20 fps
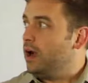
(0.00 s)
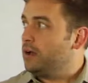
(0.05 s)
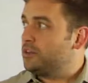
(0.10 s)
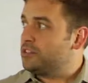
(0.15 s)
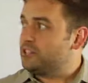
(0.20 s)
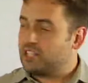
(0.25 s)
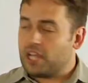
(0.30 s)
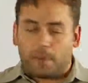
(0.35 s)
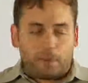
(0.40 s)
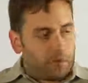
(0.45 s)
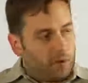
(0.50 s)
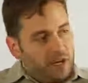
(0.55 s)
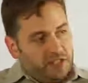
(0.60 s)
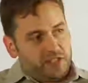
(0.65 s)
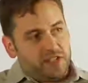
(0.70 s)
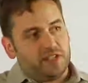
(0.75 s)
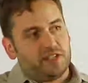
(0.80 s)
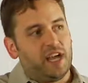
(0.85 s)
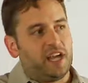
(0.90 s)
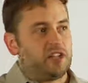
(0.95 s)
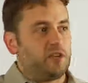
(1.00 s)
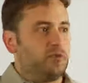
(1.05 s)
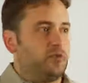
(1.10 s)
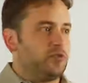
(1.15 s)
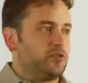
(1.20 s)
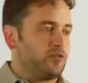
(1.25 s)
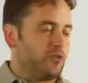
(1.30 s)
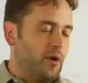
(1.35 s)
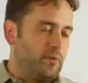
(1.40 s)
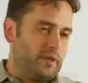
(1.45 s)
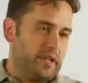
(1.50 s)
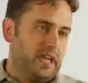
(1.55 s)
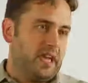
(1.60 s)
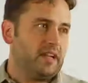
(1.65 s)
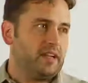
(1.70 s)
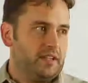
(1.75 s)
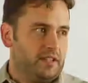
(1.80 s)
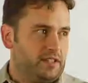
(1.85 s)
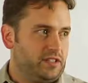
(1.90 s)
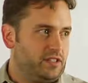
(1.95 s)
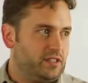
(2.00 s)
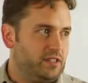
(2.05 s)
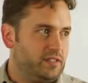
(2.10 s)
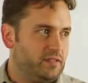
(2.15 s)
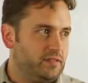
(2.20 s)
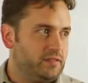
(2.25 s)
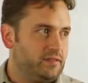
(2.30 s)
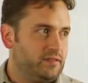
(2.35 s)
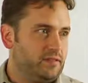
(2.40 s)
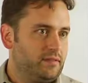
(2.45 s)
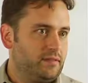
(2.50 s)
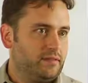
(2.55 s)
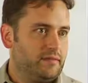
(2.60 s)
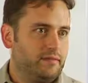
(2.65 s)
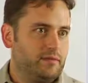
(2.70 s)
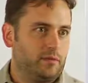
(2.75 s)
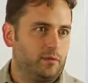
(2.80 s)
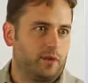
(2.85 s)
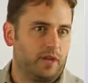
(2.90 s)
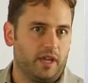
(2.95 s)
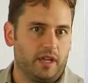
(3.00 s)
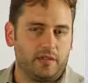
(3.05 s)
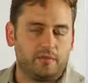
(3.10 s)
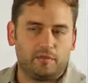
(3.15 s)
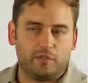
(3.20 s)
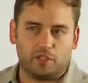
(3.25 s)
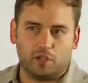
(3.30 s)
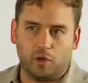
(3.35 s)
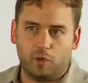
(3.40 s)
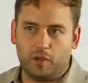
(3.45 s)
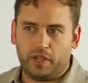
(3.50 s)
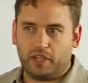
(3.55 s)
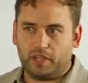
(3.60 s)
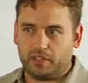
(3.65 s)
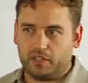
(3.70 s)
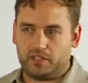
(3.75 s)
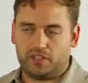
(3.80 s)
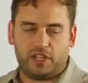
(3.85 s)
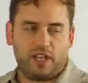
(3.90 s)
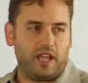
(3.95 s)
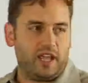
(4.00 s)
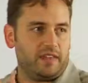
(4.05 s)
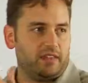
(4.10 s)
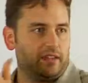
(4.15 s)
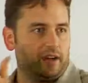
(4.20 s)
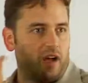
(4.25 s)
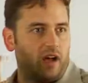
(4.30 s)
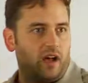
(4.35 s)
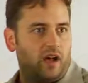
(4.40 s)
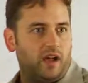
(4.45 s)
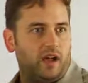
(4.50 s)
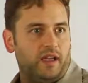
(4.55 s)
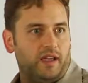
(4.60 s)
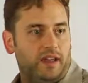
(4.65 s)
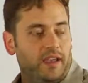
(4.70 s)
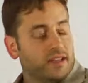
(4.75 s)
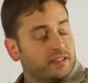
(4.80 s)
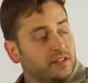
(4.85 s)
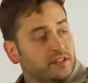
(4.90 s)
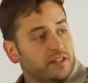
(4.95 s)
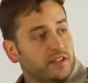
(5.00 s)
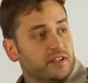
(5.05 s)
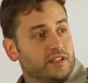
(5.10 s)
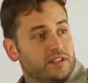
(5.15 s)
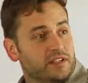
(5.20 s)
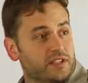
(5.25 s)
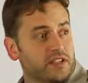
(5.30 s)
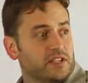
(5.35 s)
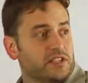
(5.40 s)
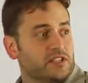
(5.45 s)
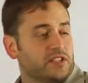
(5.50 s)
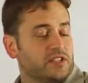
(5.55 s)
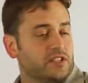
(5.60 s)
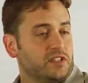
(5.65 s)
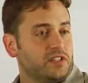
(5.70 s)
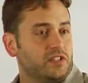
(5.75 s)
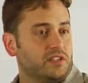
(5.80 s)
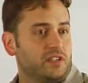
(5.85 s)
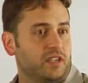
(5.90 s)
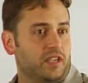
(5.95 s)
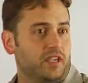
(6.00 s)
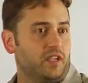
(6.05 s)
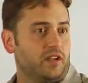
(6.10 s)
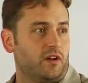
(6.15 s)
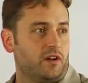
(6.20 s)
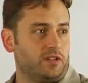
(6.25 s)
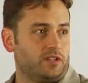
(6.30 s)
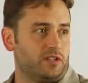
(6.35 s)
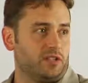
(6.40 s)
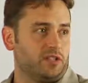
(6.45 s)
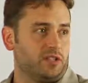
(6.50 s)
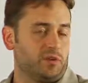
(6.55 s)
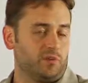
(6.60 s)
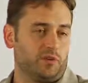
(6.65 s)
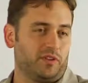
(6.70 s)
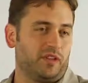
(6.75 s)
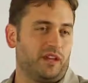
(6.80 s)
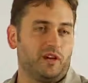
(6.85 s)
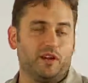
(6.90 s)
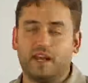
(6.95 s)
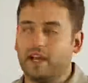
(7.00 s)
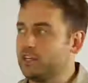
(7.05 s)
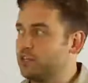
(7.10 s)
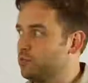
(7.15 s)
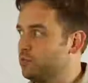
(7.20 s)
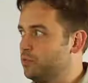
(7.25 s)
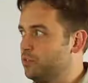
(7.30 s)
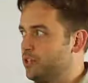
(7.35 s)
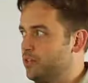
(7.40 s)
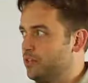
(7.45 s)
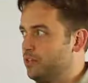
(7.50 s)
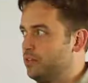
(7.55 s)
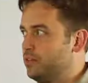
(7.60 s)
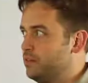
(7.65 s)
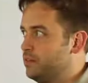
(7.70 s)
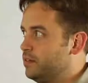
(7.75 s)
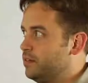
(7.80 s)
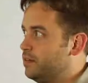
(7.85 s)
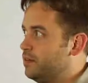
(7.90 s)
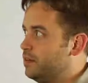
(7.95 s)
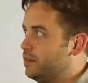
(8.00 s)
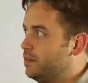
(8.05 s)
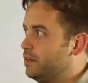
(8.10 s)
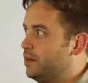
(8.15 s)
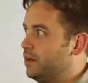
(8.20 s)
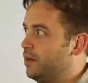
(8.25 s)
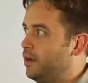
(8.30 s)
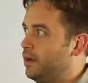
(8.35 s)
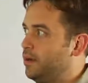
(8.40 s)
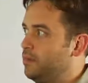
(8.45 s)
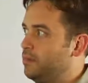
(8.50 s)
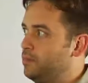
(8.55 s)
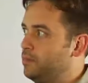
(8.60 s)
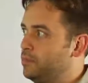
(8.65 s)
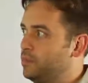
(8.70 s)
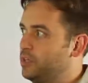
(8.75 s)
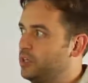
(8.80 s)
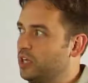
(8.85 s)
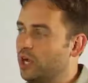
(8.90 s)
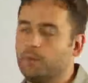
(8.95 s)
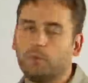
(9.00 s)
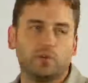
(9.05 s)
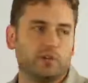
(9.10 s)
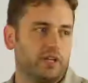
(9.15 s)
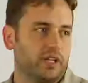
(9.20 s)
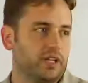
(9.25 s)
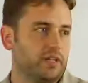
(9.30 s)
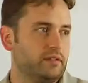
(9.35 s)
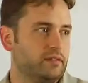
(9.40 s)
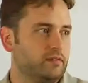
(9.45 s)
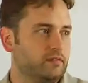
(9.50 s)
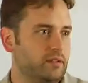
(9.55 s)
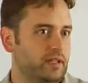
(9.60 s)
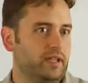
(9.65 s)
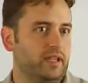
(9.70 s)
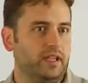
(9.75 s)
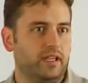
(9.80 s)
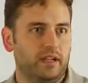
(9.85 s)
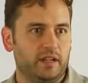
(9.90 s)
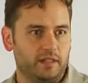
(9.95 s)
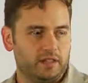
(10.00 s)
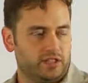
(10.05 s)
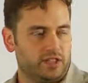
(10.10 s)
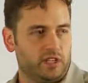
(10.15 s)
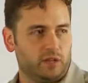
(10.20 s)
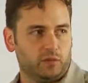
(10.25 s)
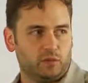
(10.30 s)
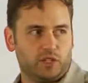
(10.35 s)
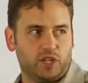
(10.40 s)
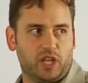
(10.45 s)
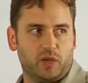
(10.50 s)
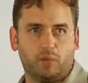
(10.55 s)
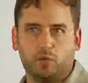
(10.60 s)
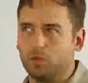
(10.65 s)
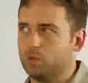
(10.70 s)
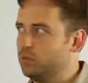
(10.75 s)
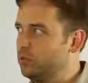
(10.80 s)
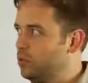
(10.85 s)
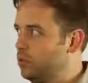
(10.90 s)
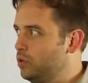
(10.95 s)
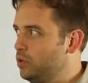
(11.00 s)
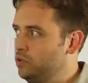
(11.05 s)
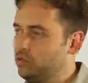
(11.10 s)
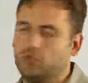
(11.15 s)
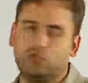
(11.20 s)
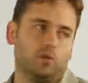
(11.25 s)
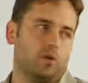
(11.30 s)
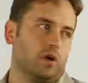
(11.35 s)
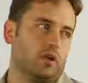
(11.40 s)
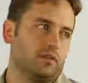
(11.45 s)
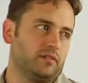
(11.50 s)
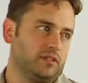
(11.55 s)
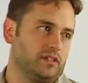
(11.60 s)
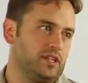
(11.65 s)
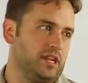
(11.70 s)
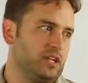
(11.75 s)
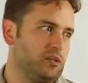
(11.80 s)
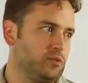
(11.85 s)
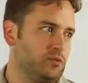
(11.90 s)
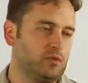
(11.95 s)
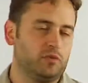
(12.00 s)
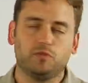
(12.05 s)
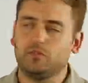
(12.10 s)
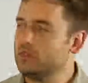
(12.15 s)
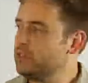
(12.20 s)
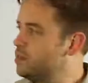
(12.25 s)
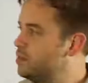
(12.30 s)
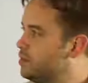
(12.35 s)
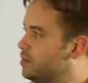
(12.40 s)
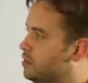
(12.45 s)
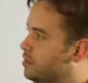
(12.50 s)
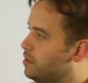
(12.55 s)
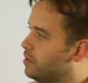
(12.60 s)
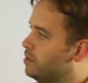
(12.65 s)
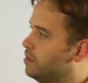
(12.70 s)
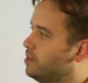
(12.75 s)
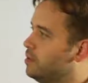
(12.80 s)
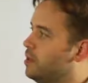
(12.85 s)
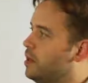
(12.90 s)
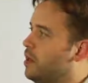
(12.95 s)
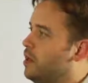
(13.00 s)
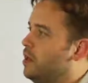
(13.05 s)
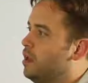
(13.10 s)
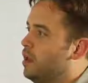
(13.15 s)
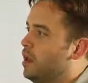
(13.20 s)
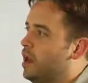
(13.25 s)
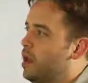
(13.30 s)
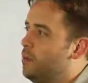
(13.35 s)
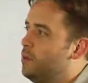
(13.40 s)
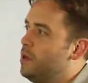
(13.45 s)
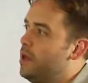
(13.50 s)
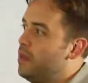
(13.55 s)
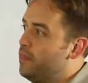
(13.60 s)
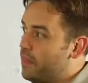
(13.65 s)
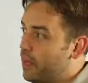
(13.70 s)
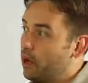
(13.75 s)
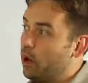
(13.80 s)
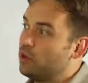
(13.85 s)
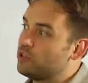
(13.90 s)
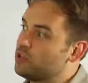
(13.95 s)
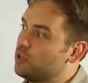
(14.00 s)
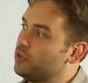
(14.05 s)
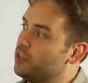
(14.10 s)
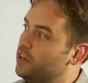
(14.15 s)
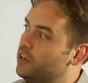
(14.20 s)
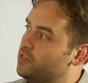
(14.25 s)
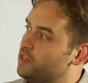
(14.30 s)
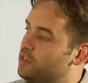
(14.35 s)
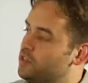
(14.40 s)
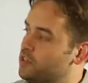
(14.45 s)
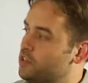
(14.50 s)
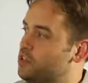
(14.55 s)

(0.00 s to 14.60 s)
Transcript: Separates these attributes from the entities. Okay, so we can say that an entity exists in our system without actually coupling it in a single table to all of its attributes. That also gives us